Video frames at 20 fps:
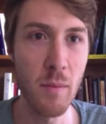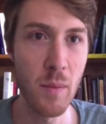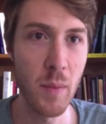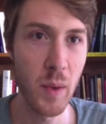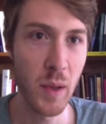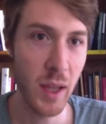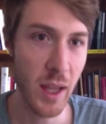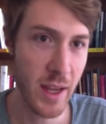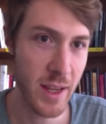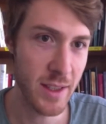
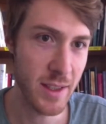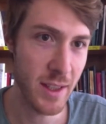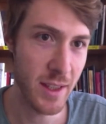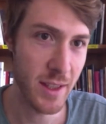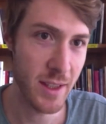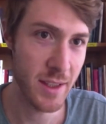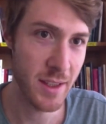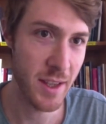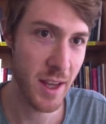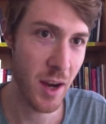
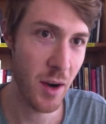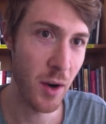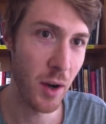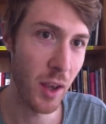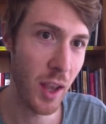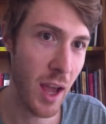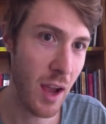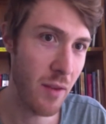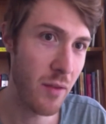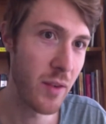places that are
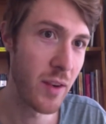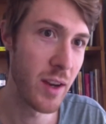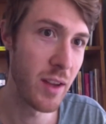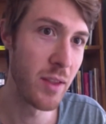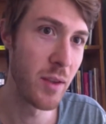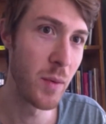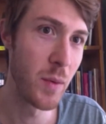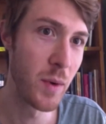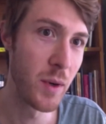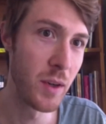left in
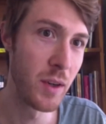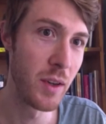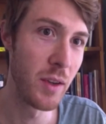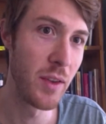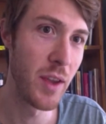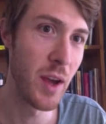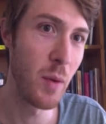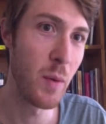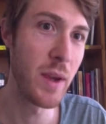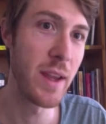the
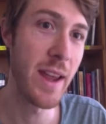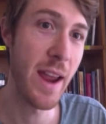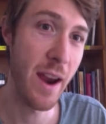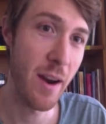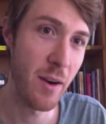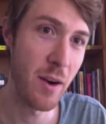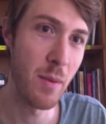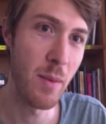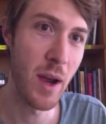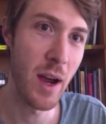world that we
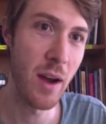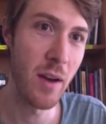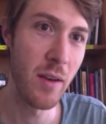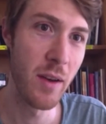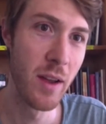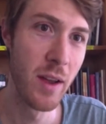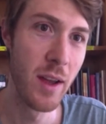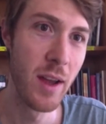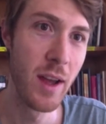care about.